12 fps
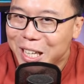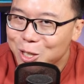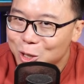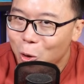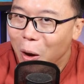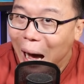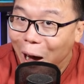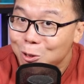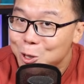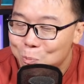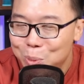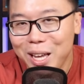need to know how
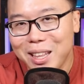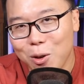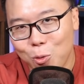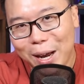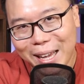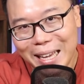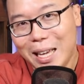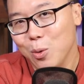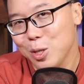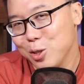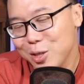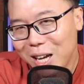to pick the right
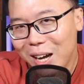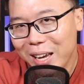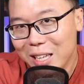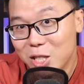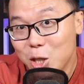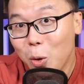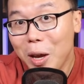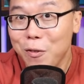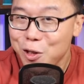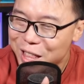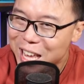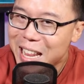keywords to target. So
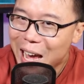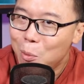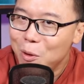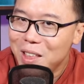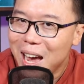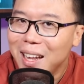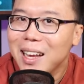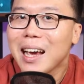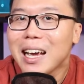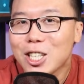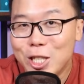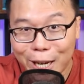if you need help with that,
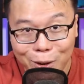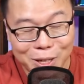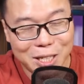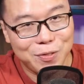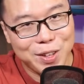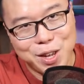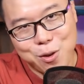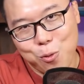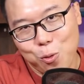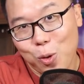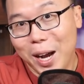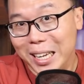check out this video
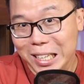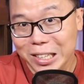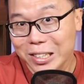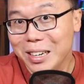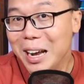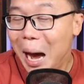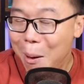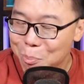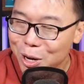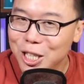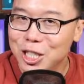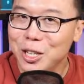right here. I'm
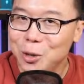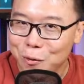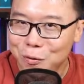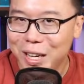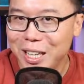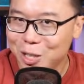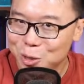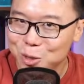pretty sure you'll find it